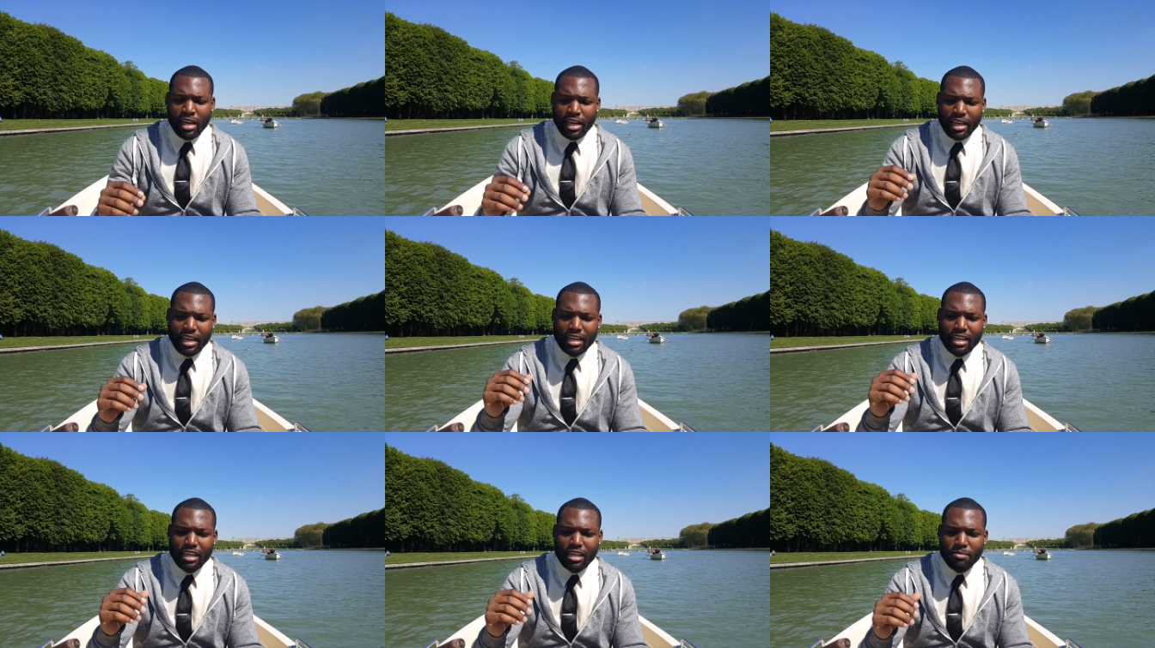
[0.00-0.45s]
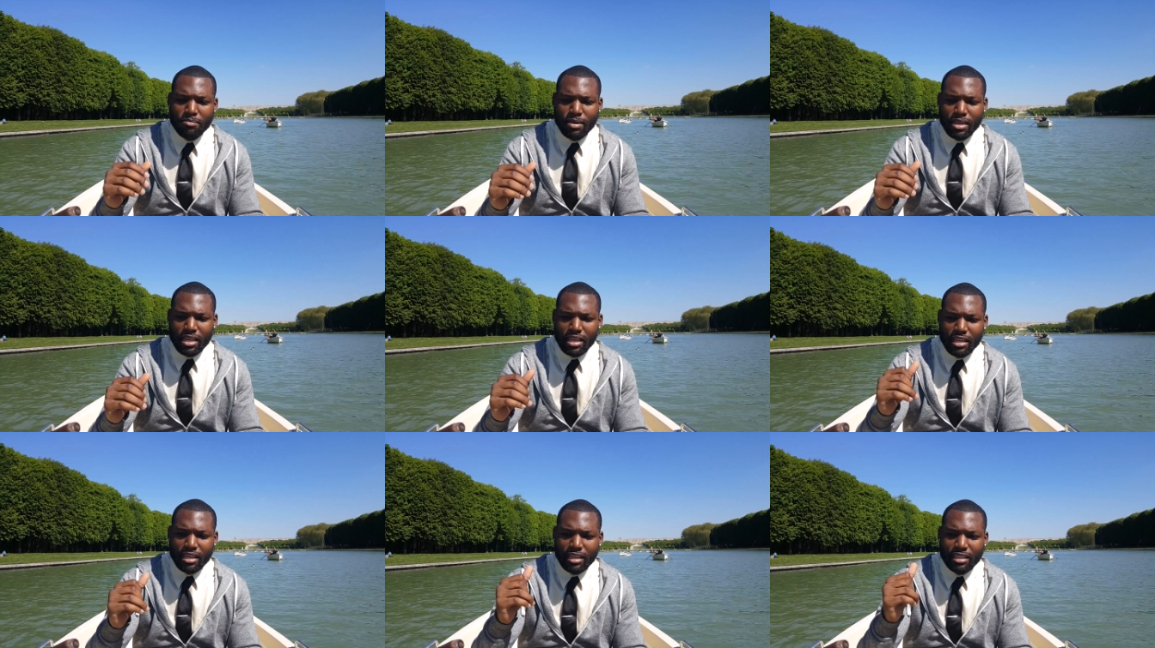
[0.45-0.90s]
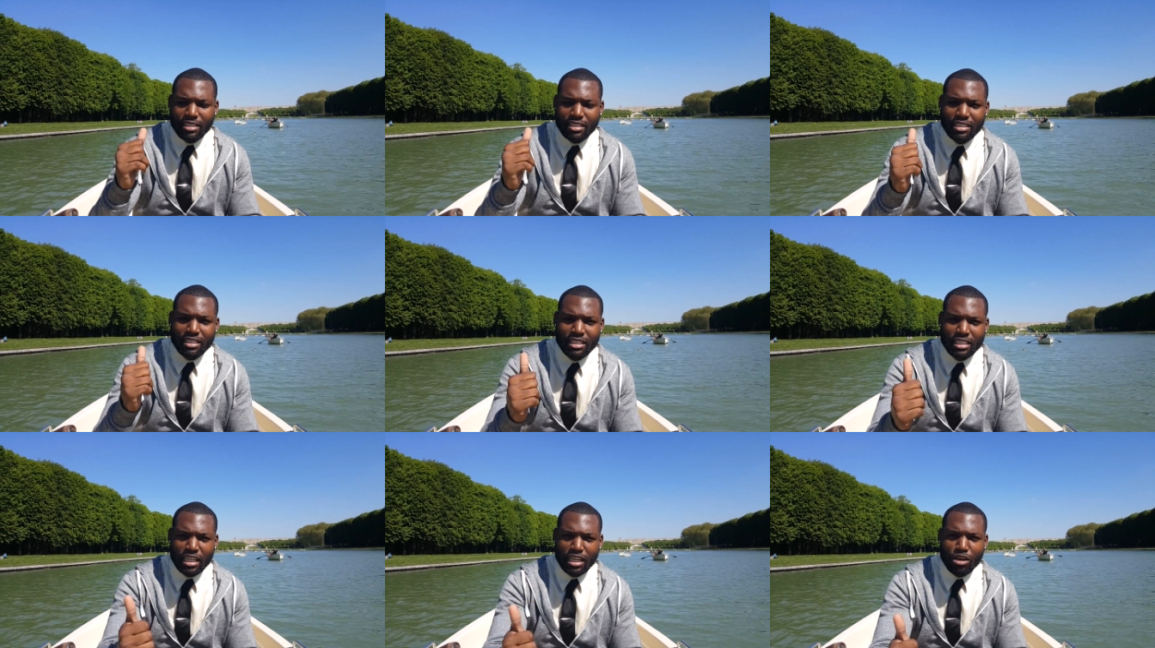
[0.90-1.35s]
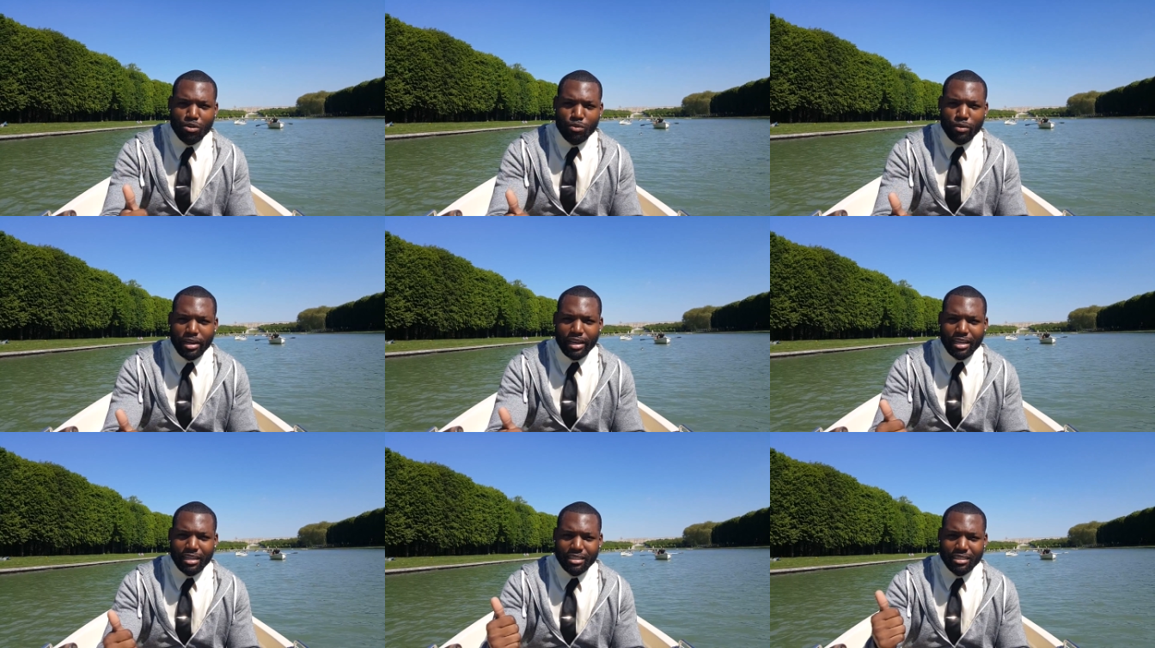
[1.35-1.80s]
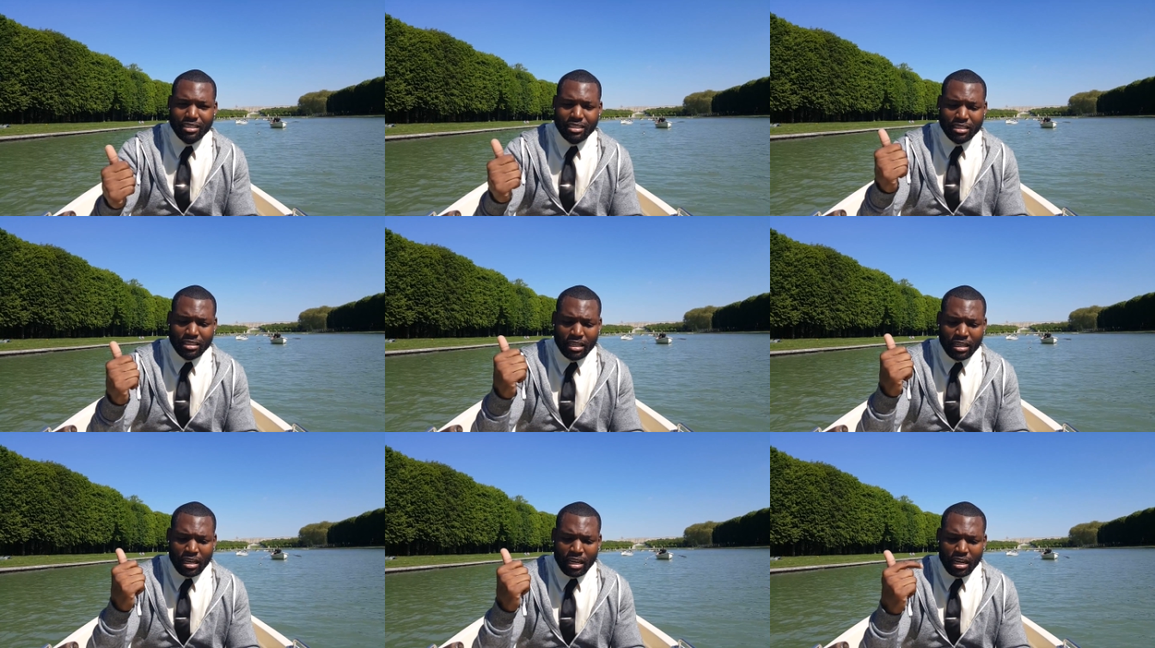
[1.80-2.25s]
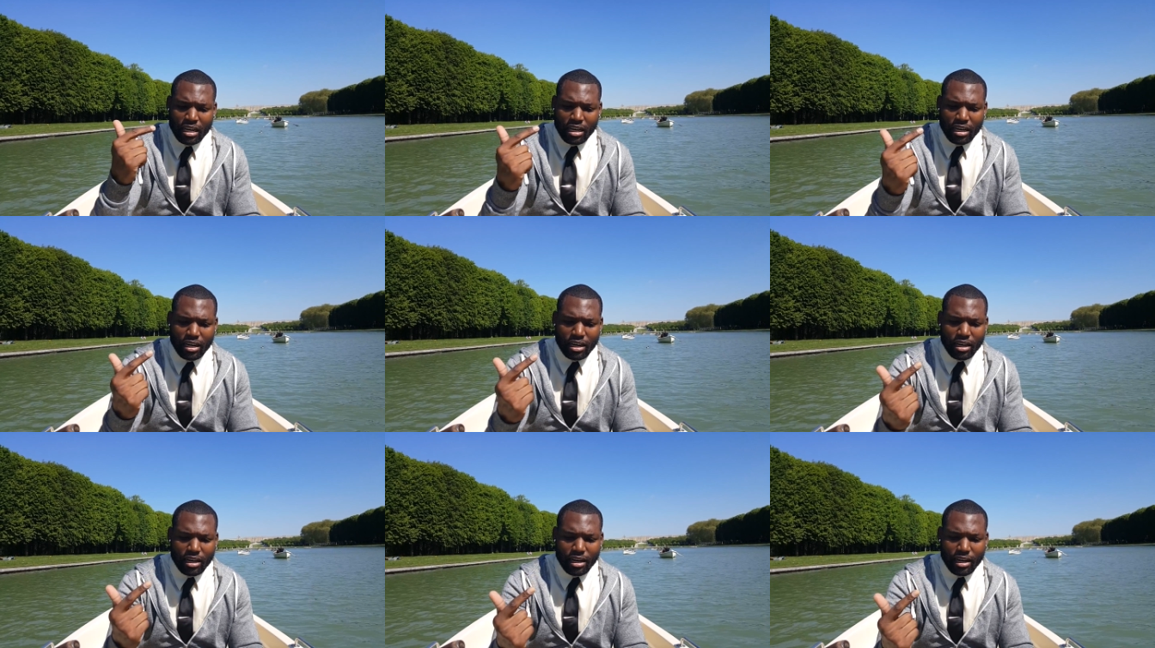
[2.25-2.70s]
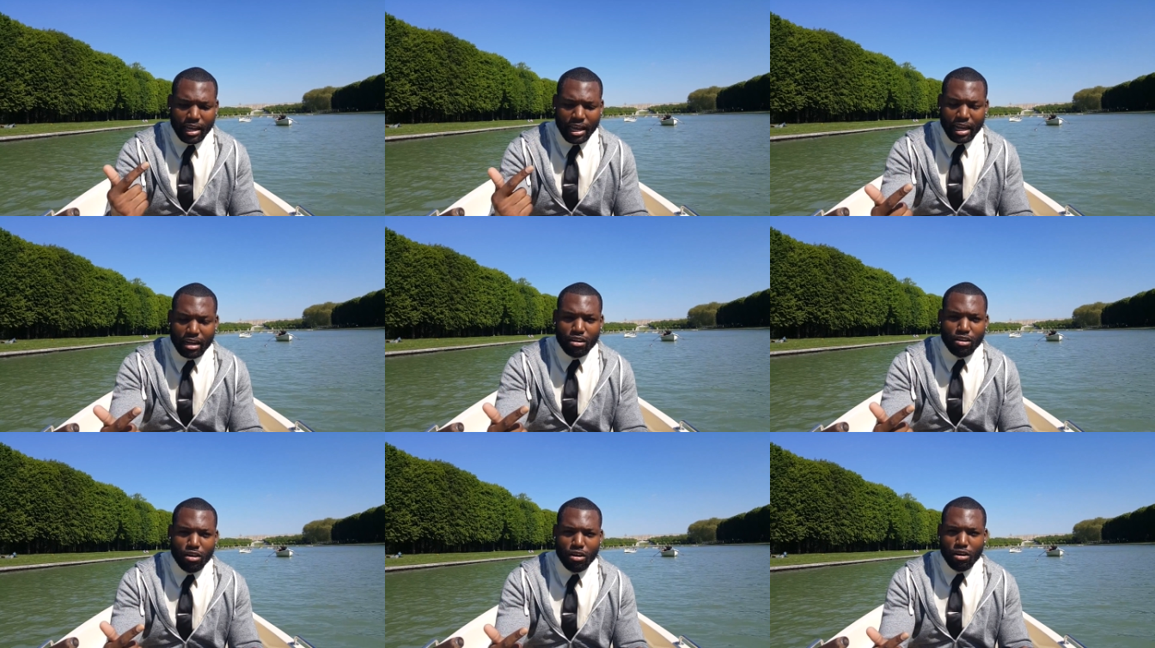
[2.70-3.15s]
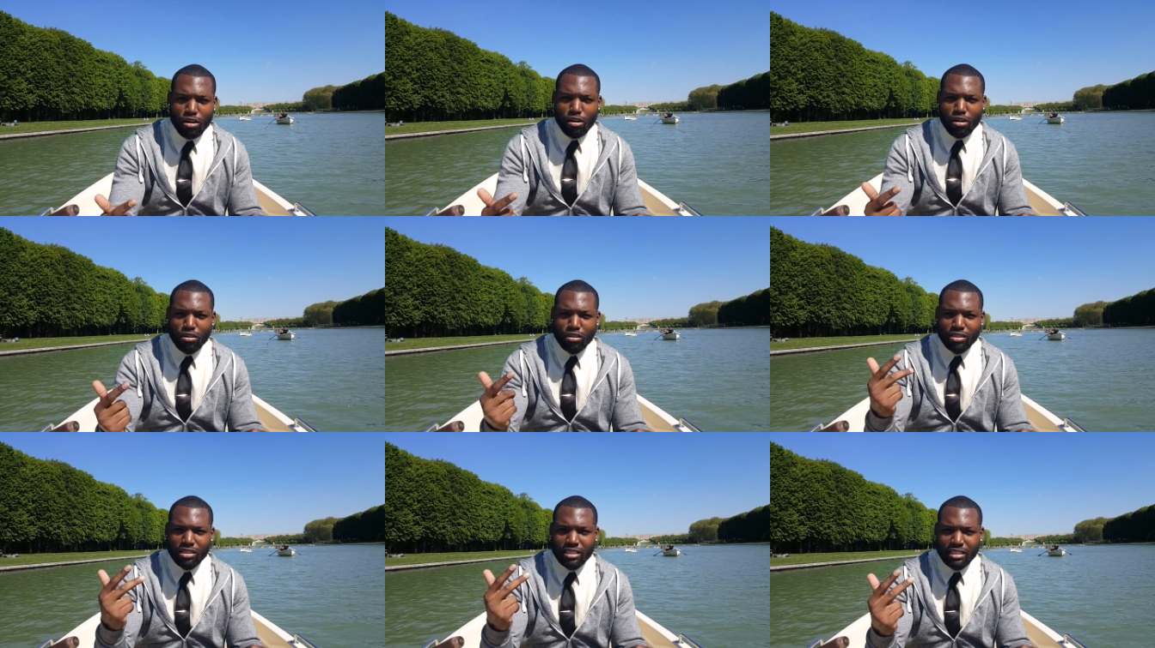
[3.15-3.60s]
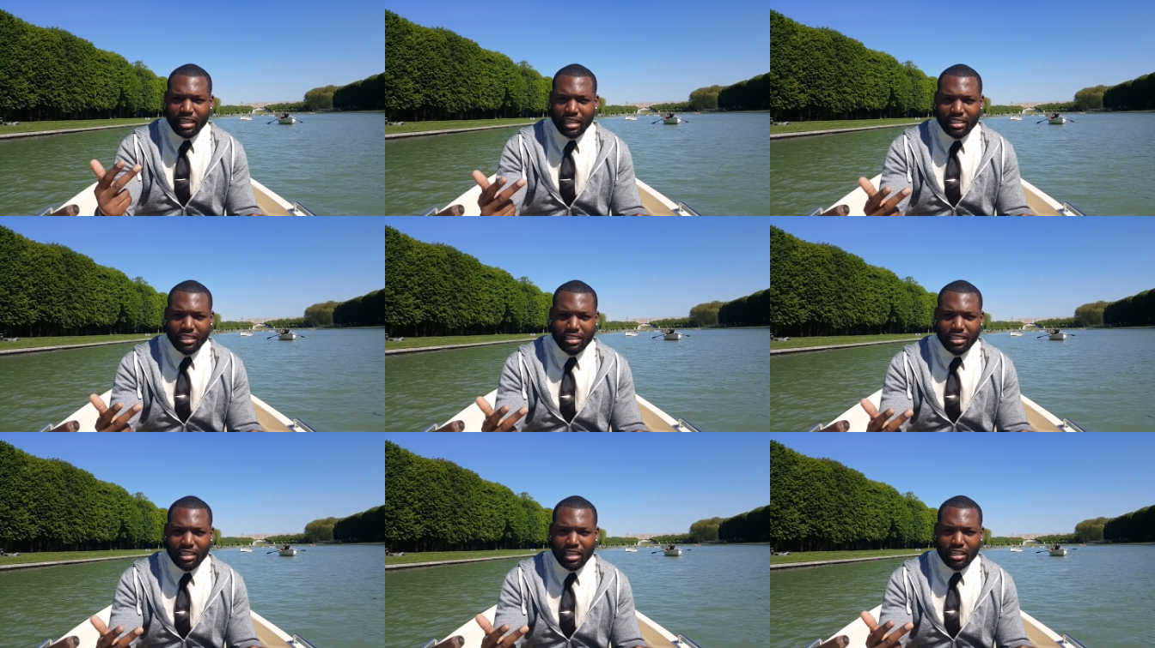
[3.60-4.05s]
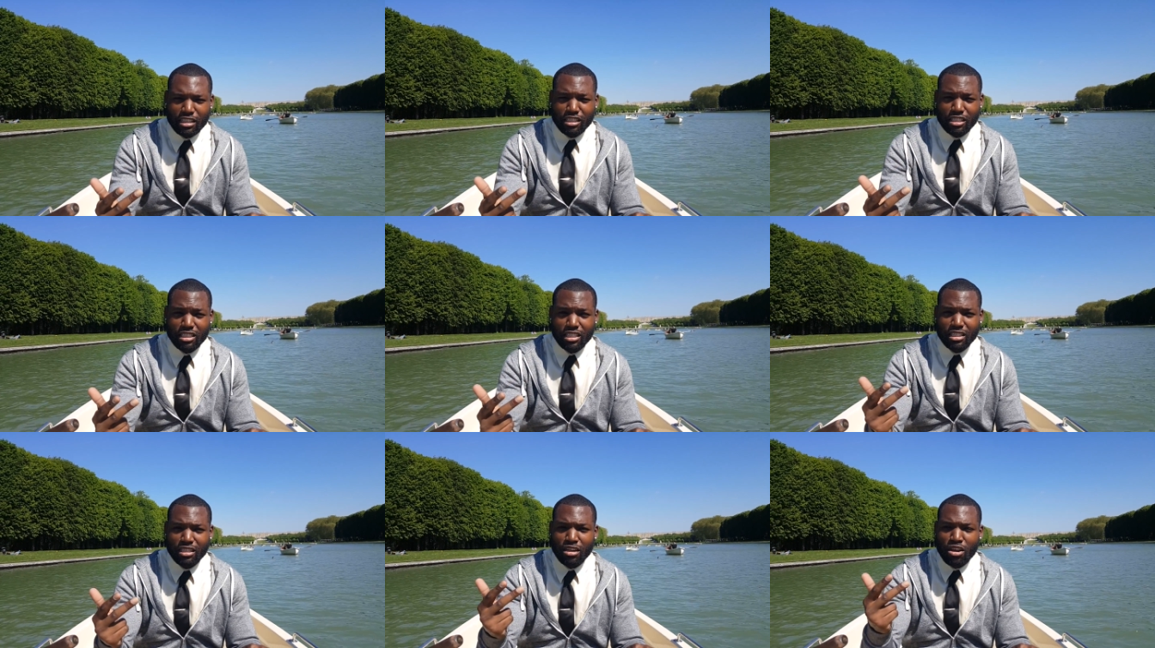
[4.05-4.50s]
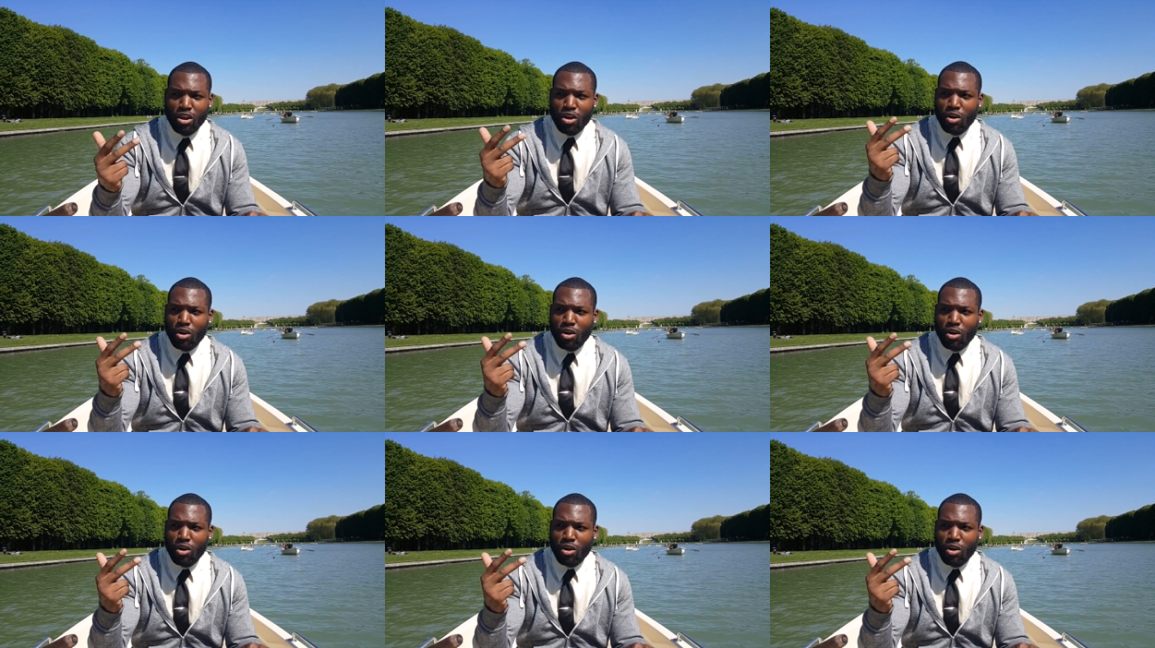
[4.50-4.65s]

It could be cigarettes, uh, alcohol, sex addiction,